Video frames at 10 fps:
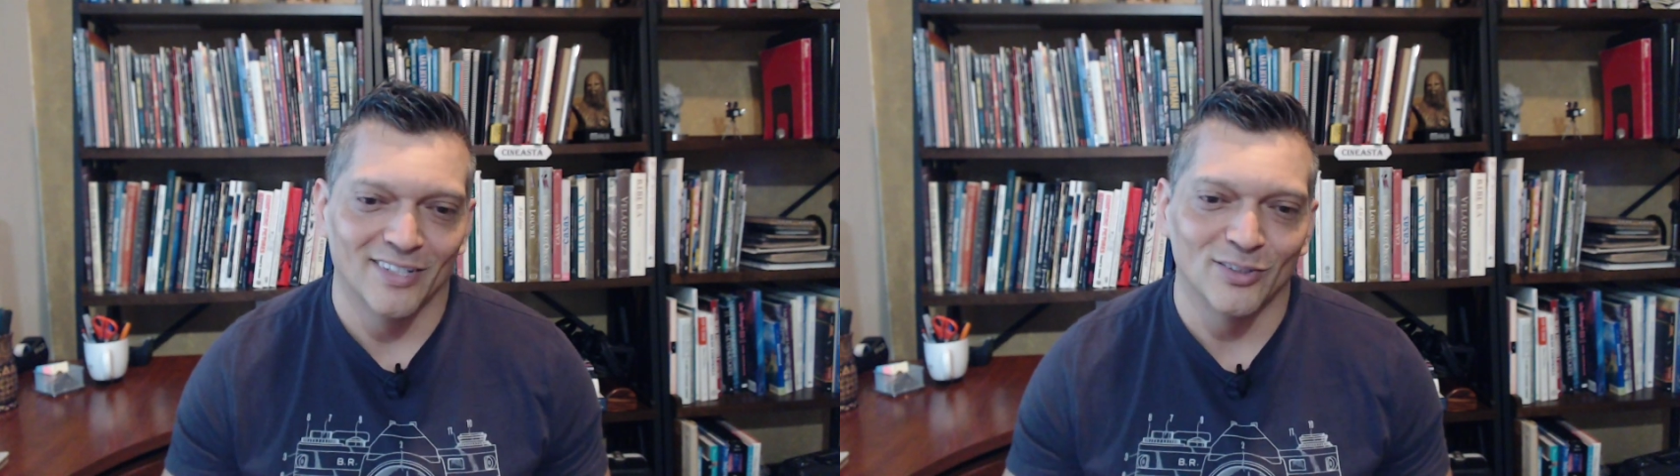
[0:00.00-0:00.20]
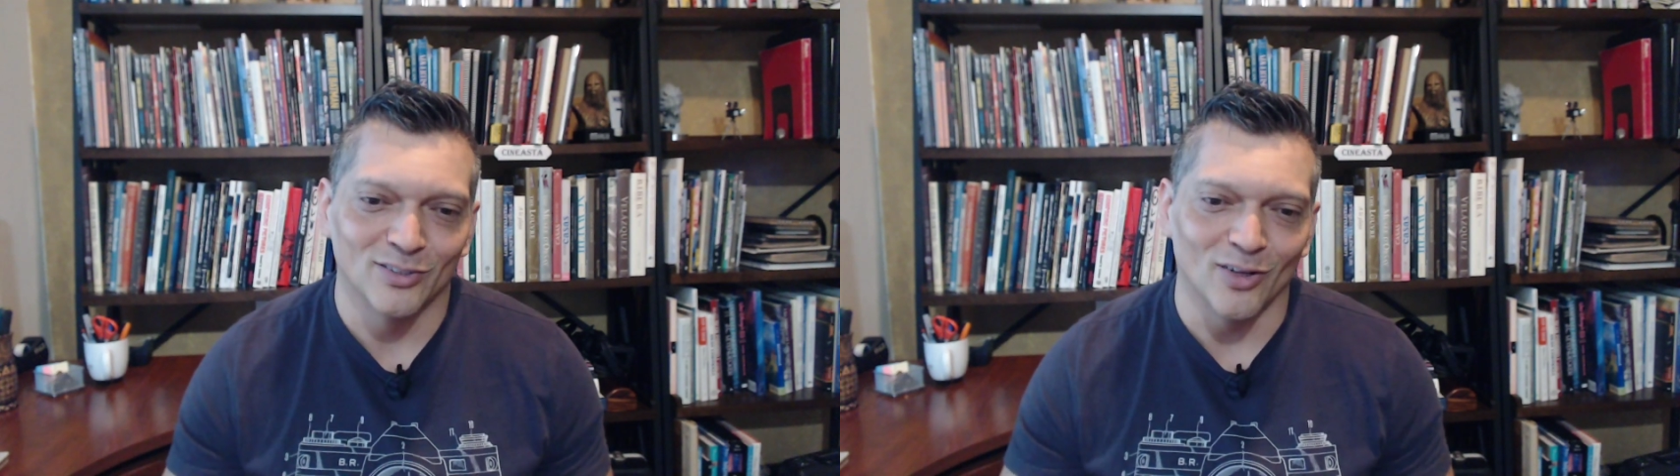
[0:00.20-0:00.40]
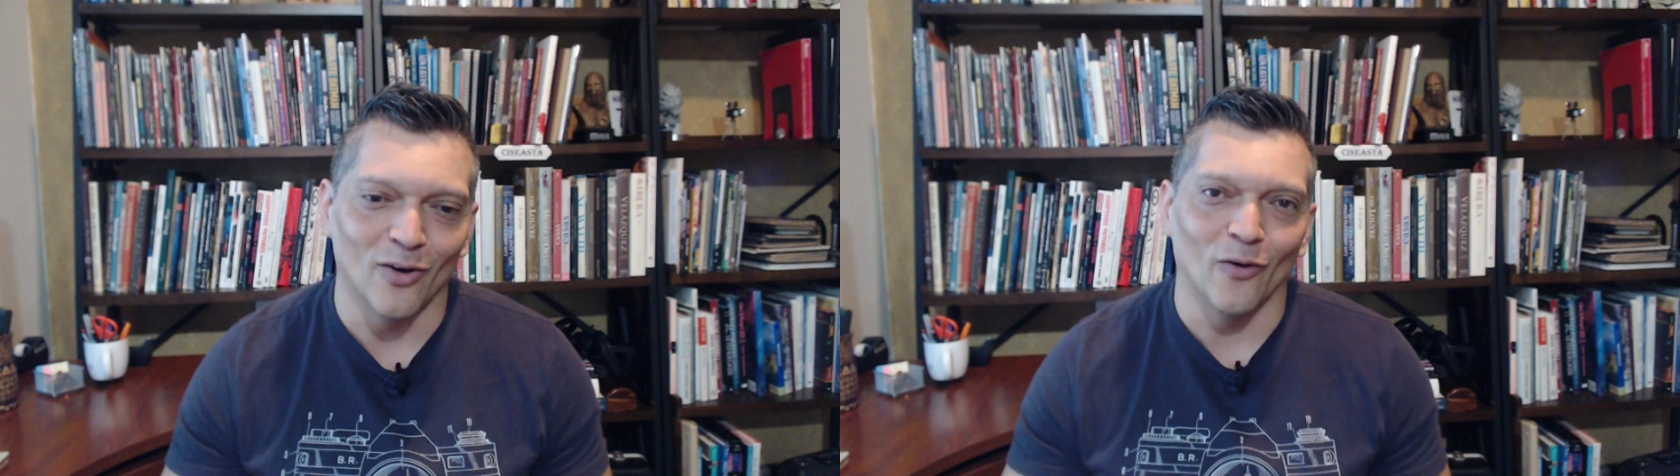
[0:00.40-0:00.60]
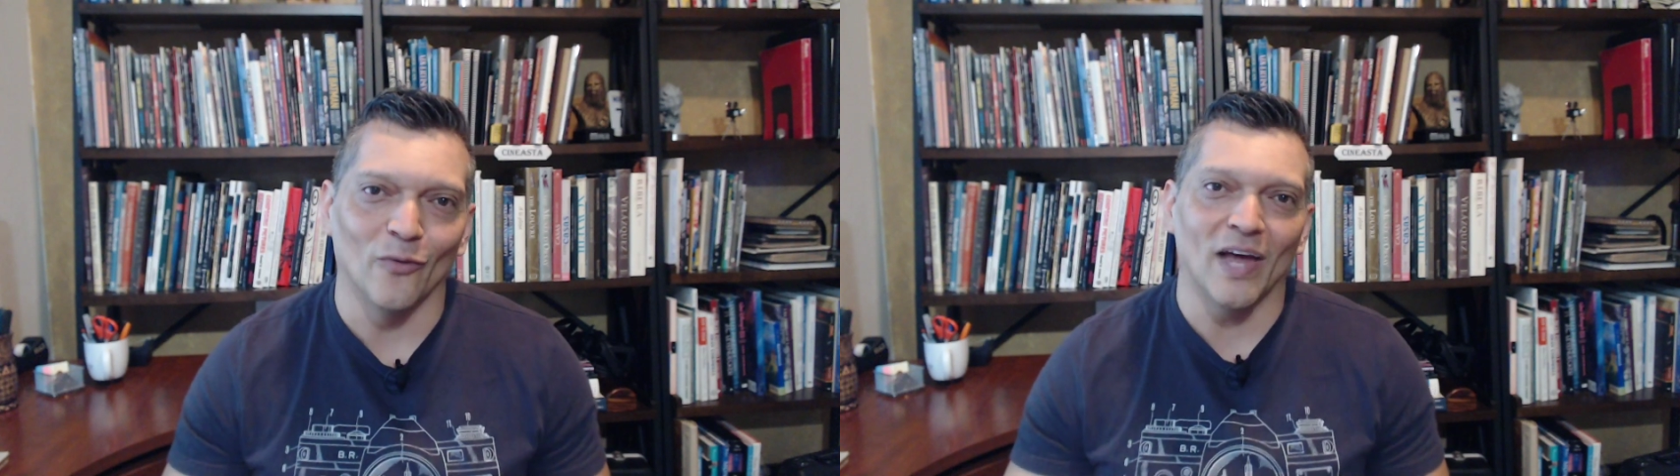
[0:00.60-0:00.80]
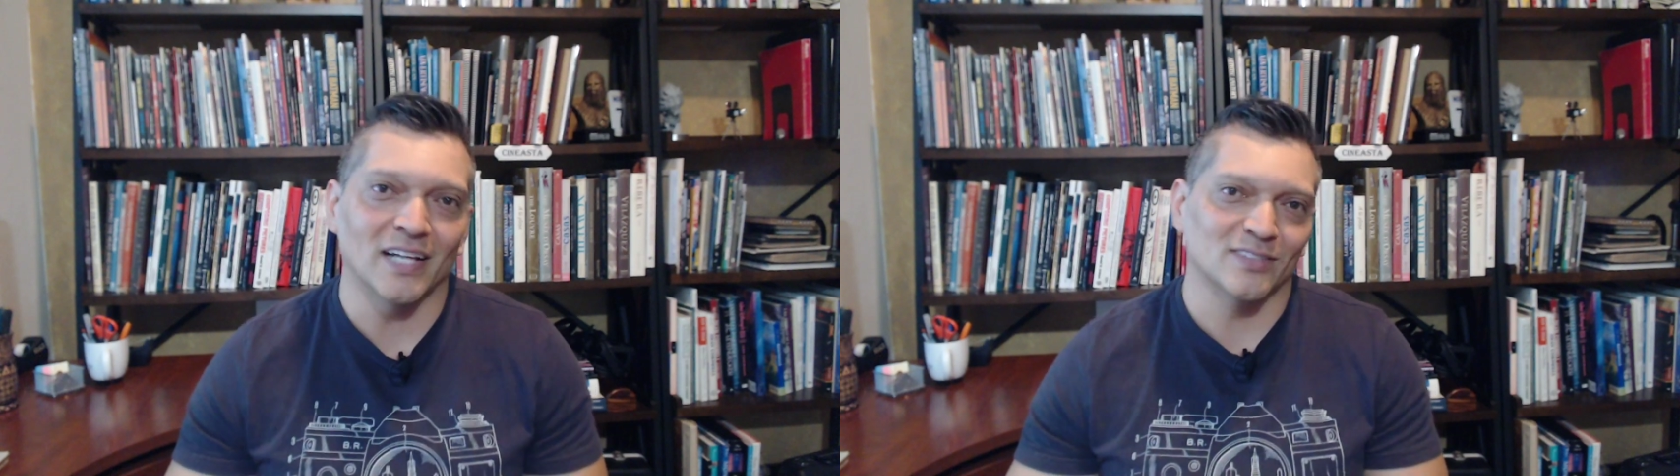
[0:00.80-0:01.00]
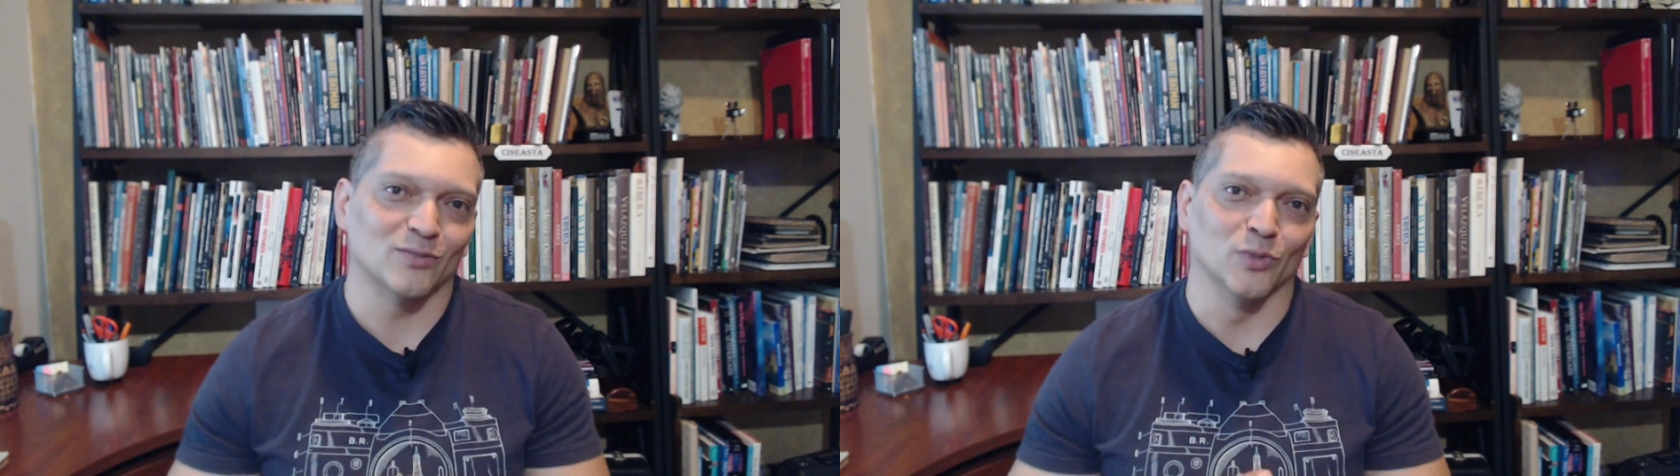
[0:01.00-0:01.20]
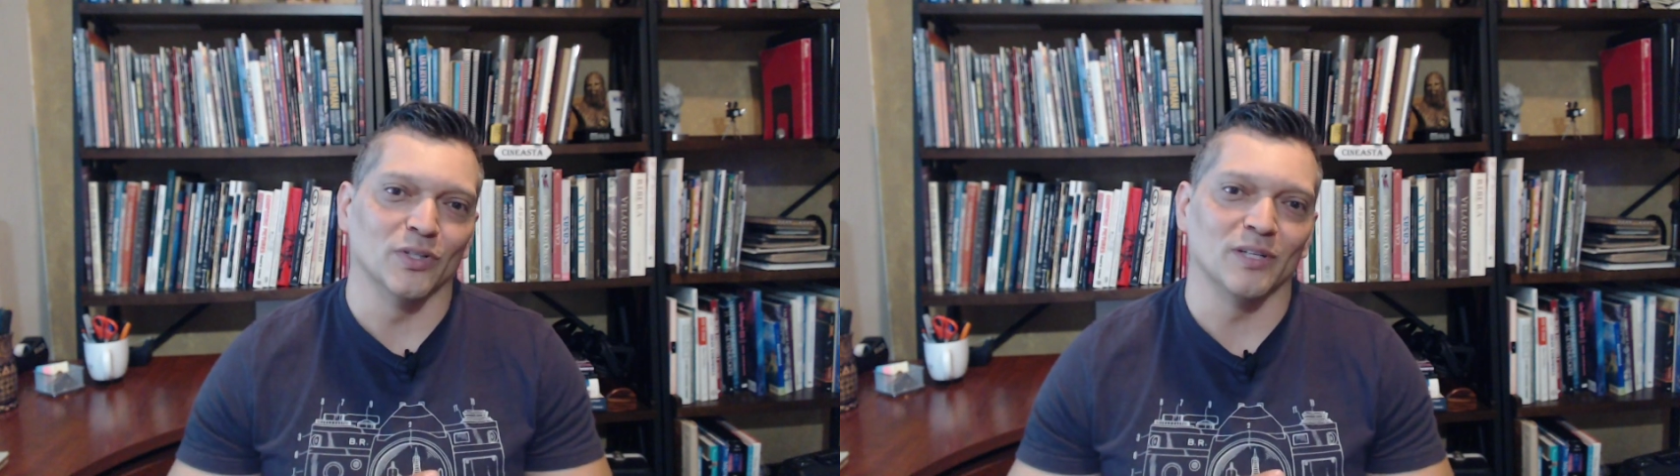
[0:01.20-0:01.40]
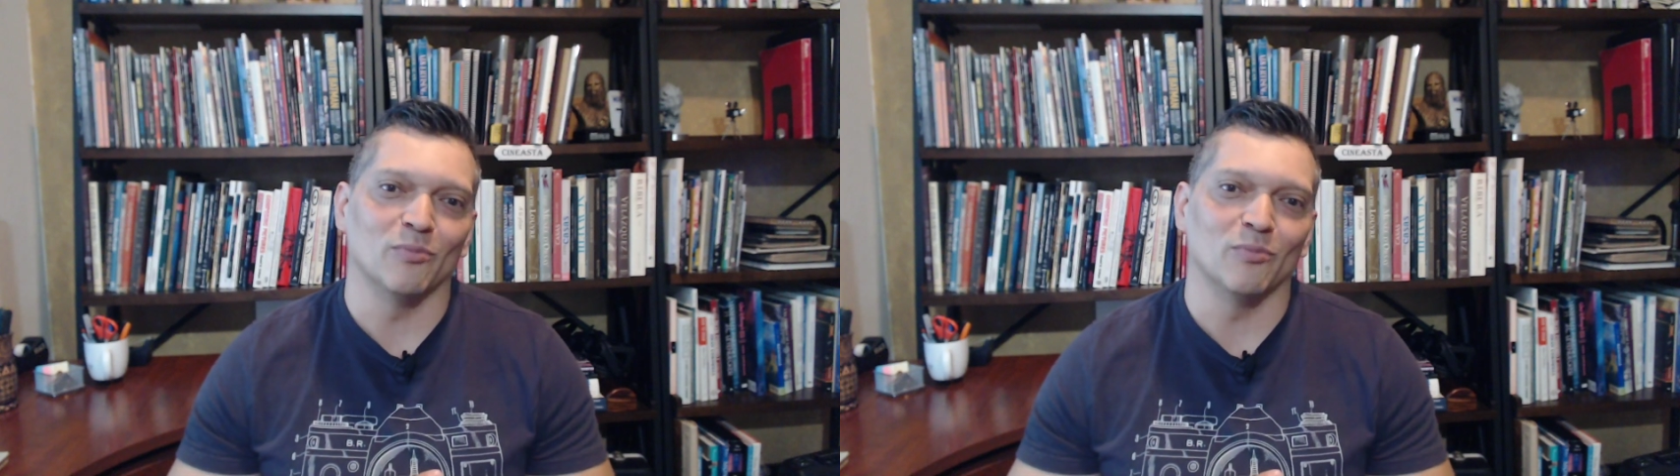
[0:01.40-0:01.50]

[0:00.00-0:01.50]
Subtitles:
So that's really